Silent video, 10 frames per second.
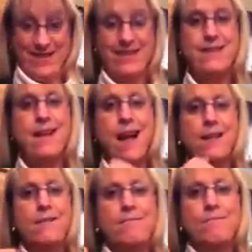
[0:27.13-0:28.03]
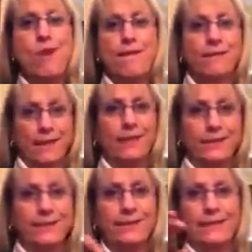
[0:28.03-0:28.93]
We are now a
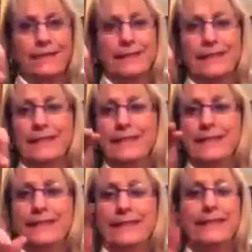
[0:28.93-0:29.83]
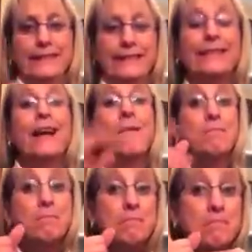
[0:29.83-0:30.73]
new nonprofit
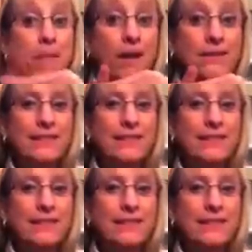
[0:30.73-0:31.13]
entity